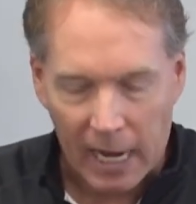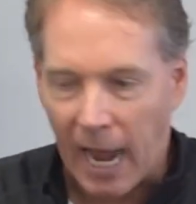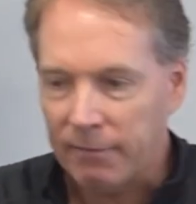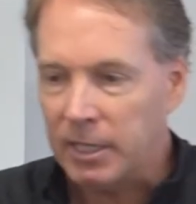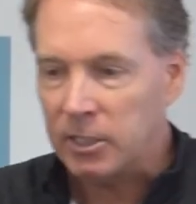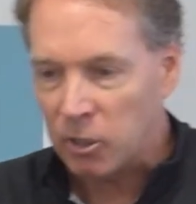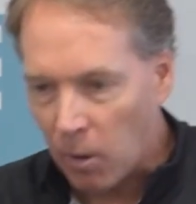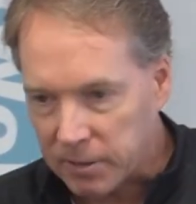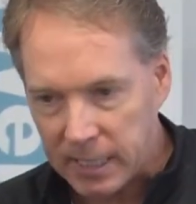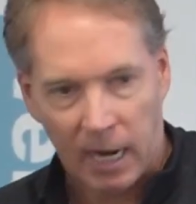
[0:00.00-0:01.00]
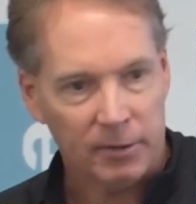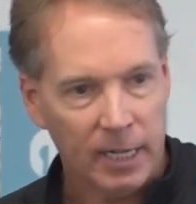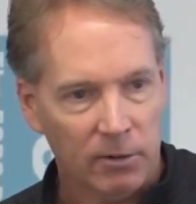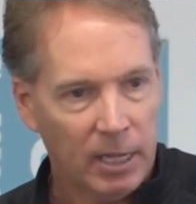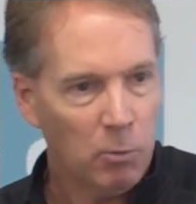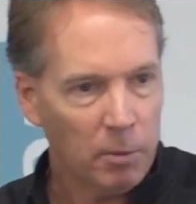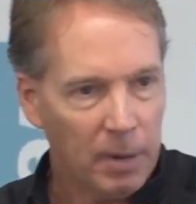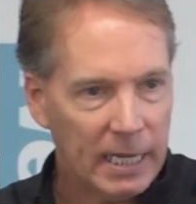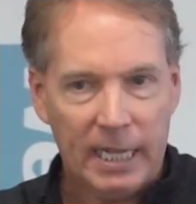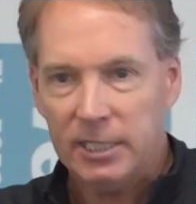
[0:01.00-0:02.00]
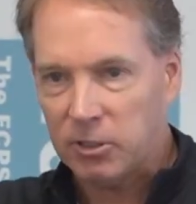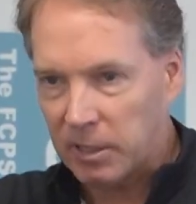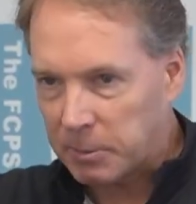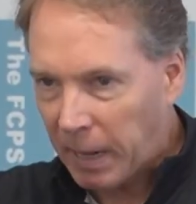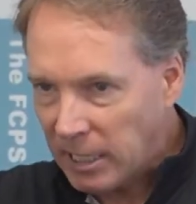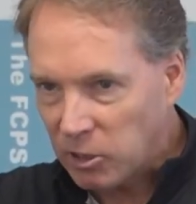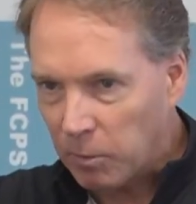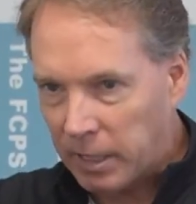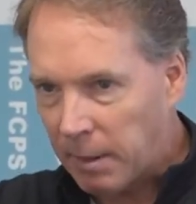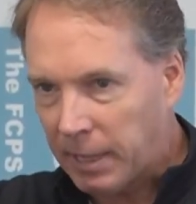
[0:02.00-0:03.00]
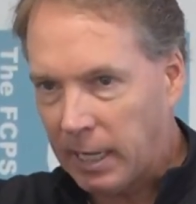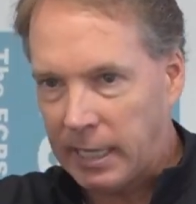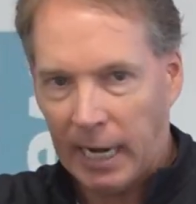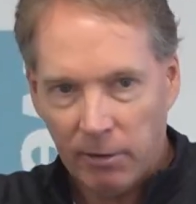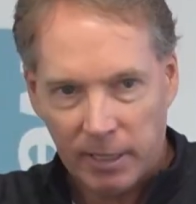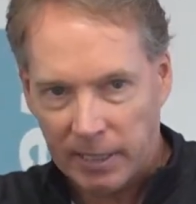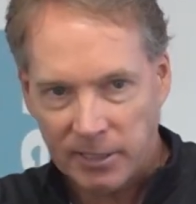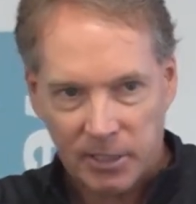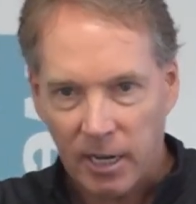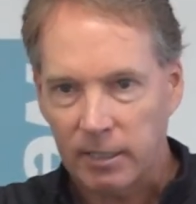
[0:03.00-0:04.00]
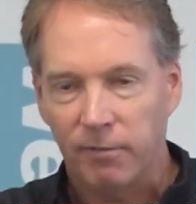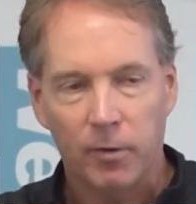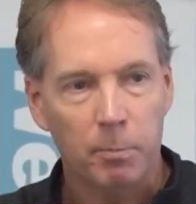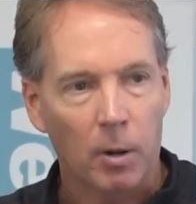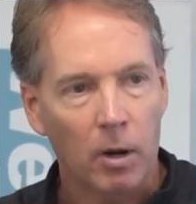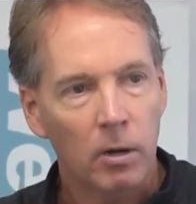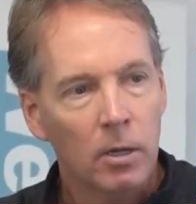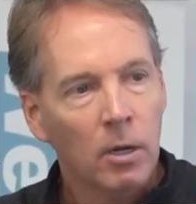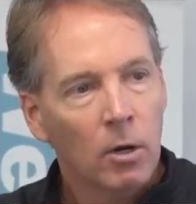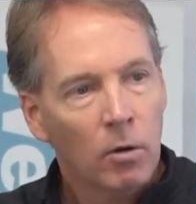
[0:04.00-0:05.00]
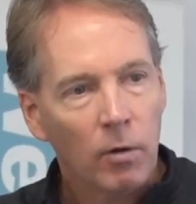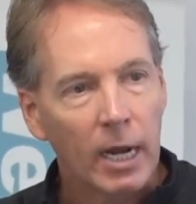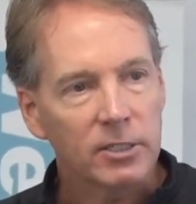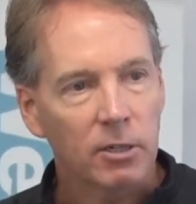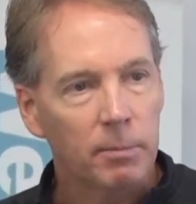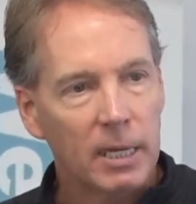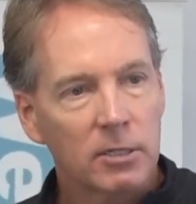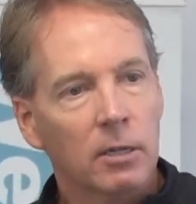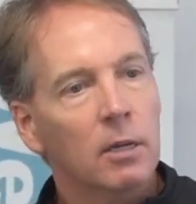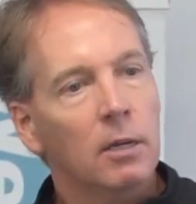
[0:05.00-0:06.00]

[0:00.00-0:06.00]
to have an adult out there. And they weren't my kids, so I was patient with them, and I didn't care that they sucked at football, right? So it makes,